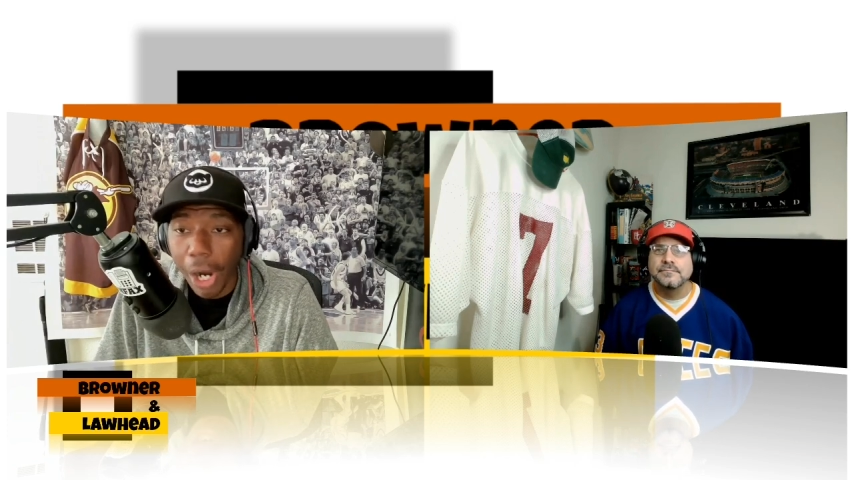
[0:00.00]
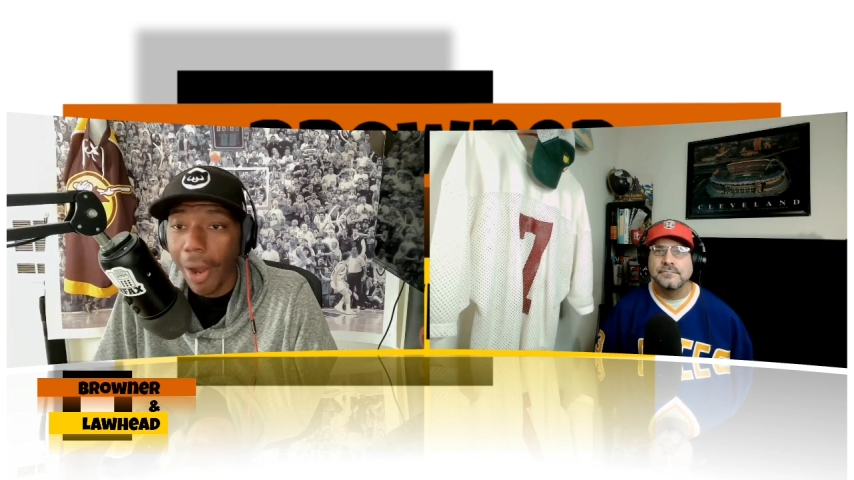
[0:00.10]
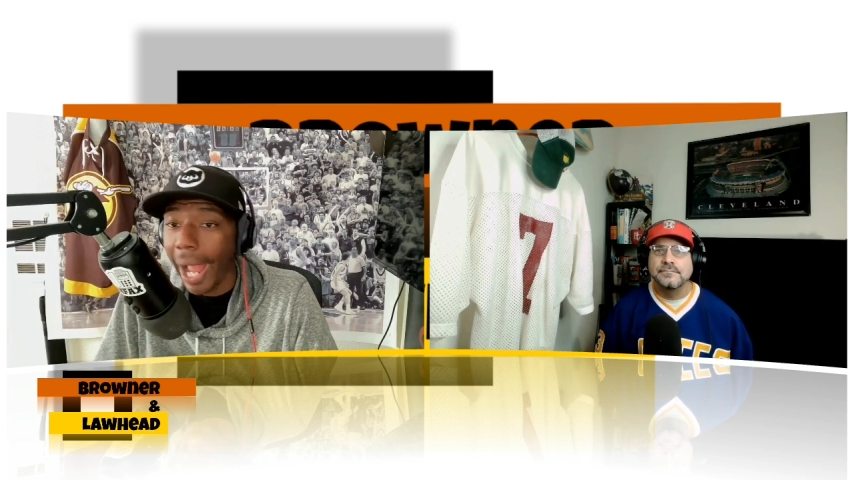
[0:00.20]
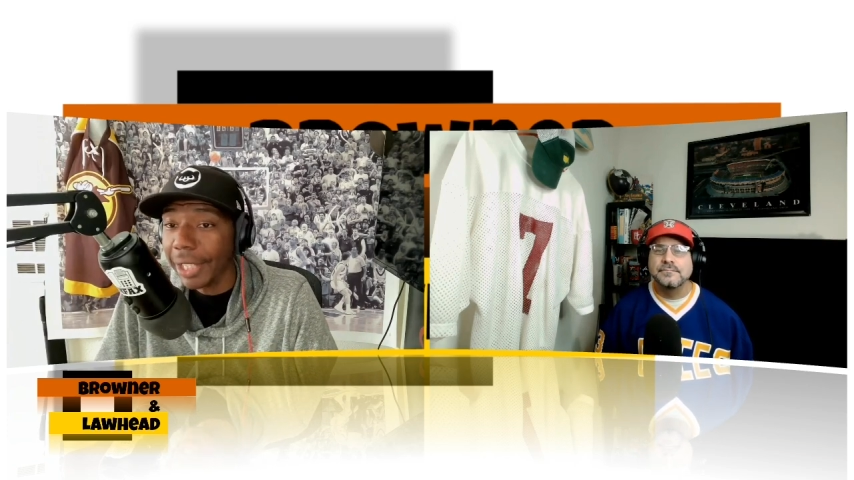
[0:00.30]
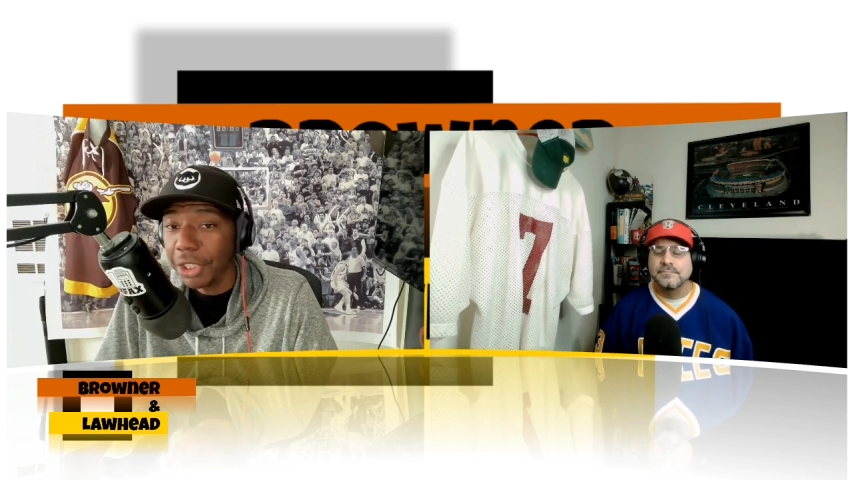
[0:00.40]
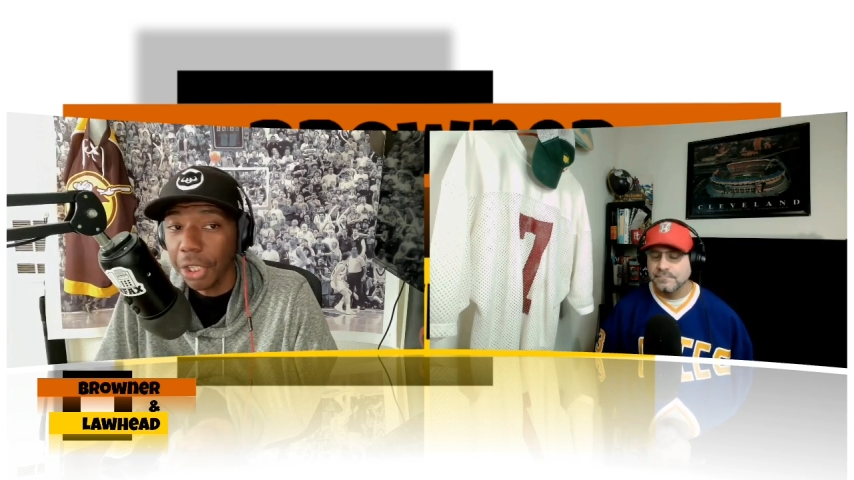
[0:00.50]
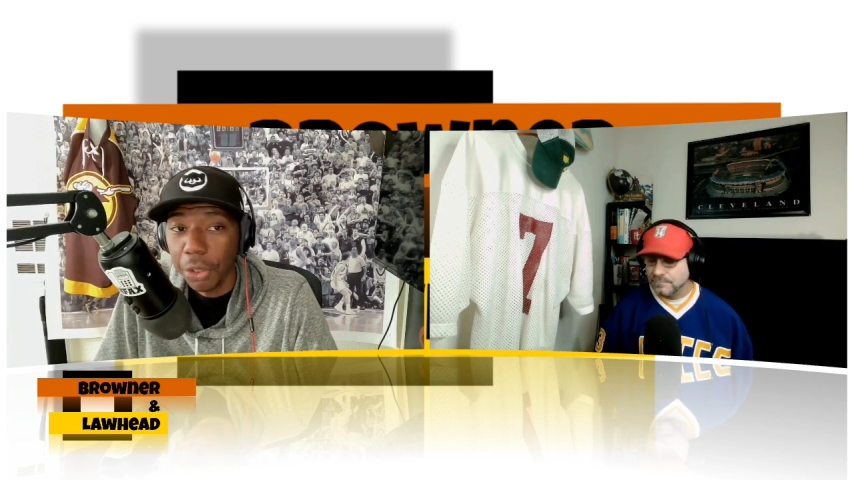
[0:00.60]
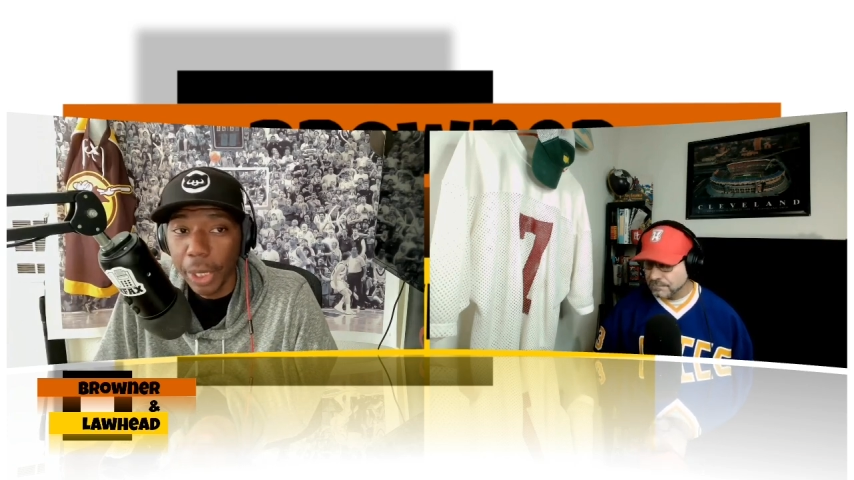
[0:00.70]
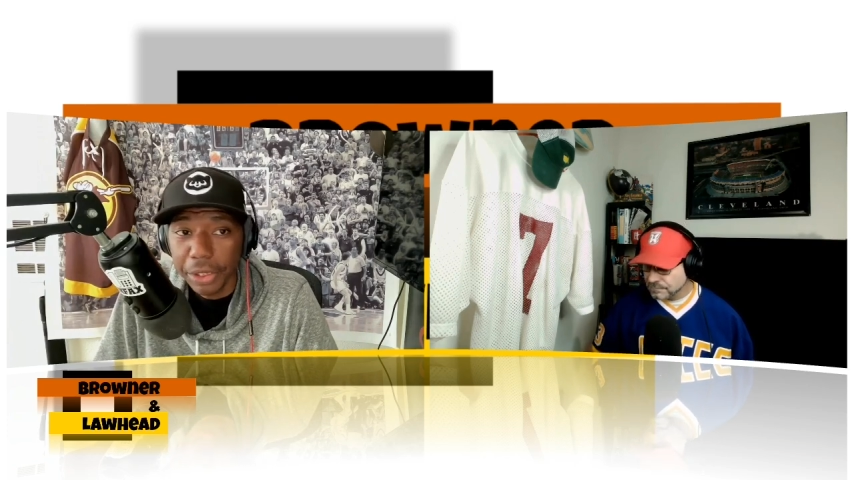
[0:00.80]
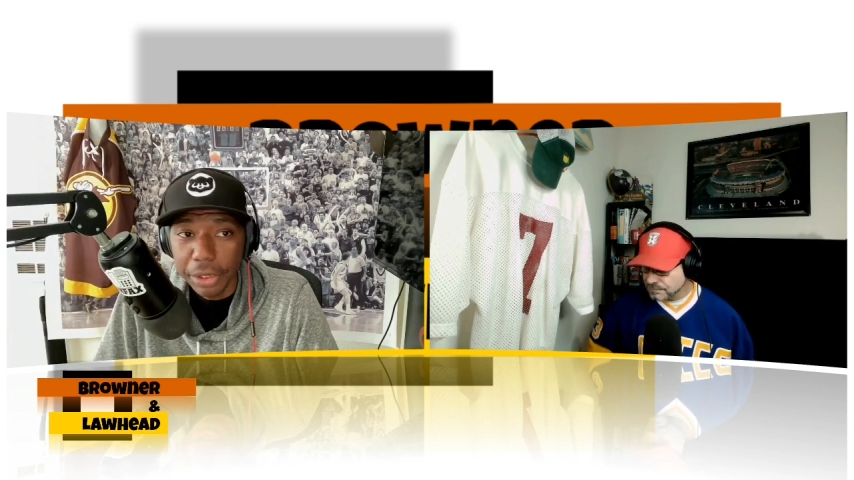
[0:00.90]
Or I'll ask
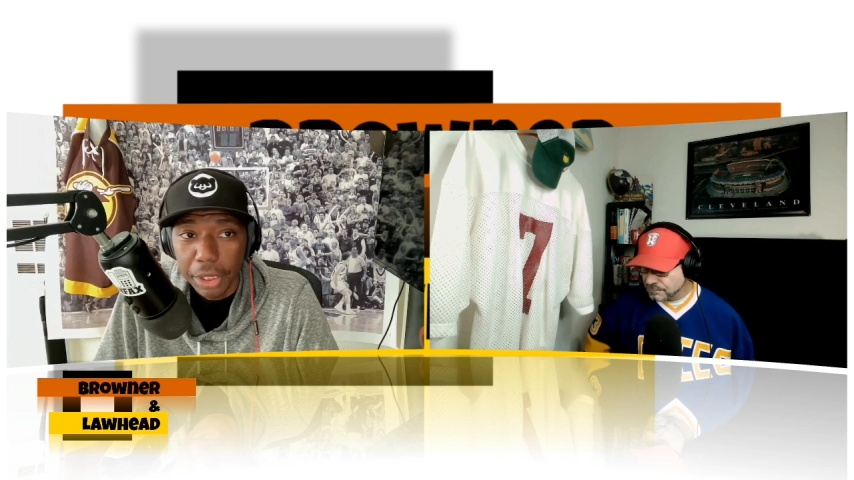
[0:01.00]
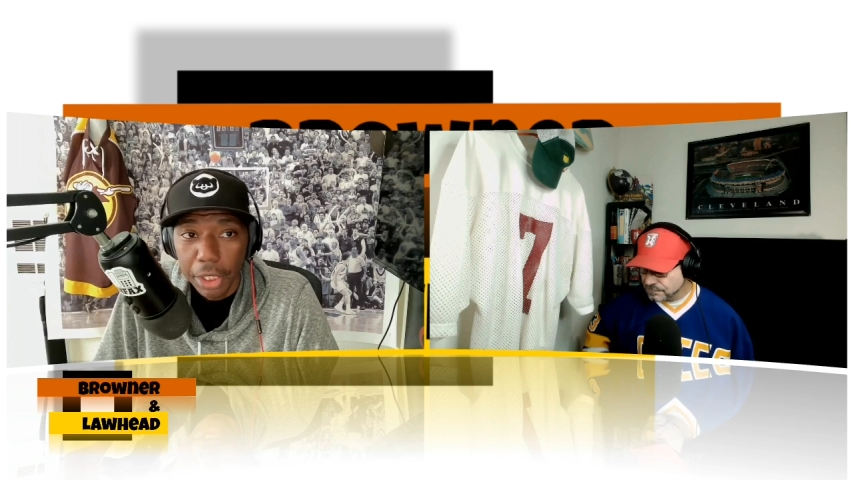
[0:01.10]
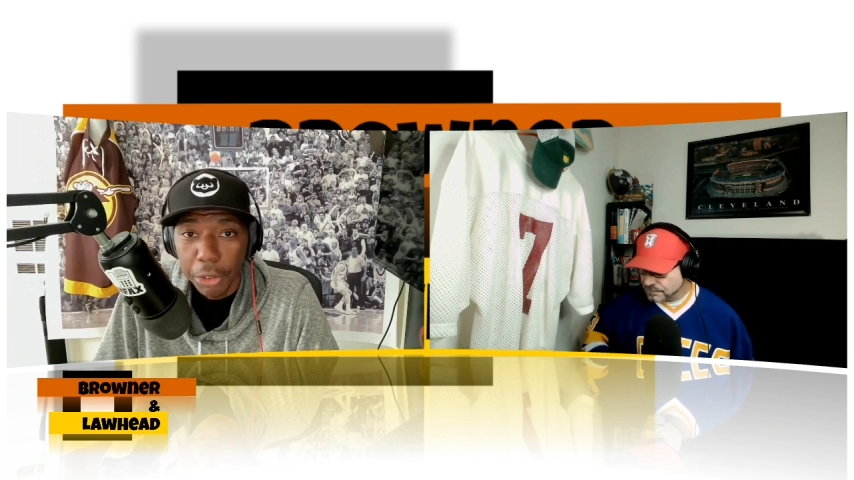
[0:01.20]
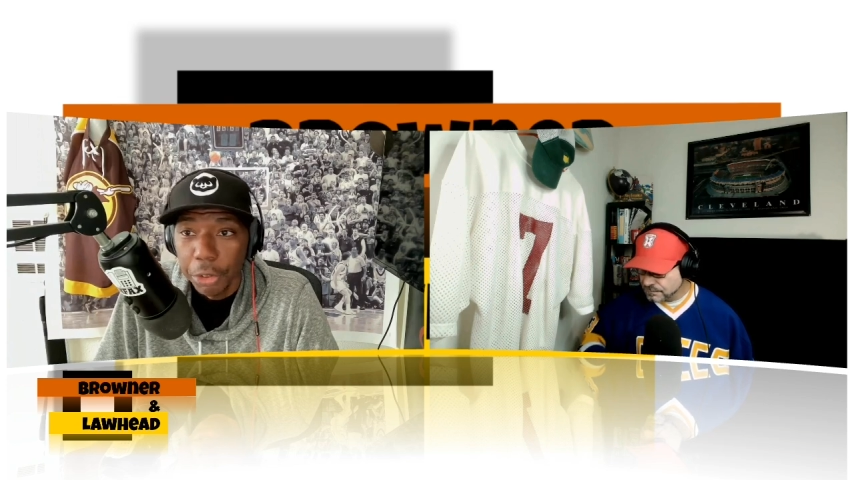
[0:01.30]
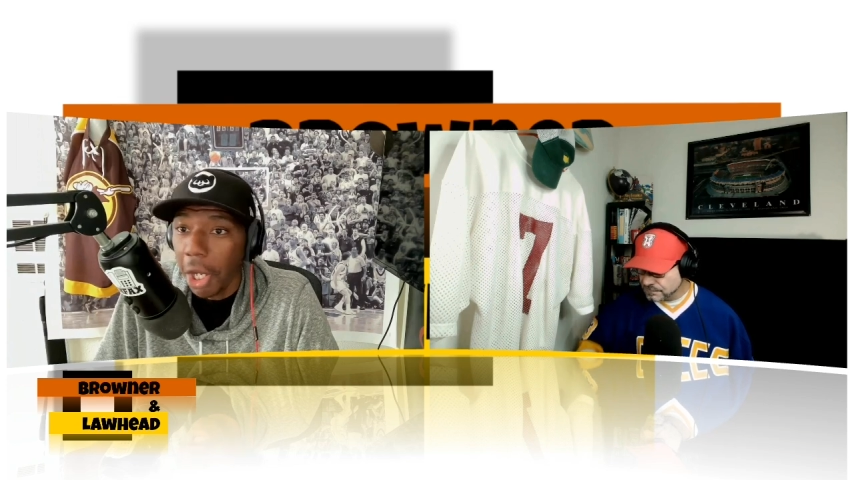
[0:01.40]
y'all a question.